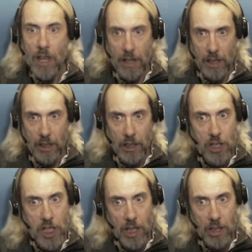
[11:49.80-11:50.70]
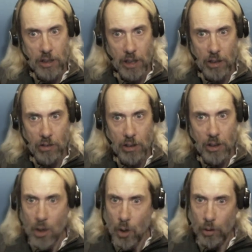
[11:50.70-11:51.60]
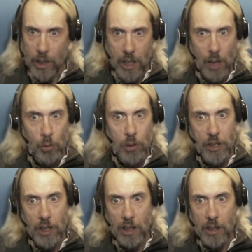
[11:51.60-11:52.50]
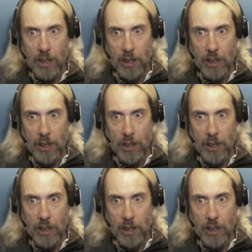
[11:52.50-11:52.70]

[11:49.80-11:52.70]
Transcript: Then you can change things. Right now, what you got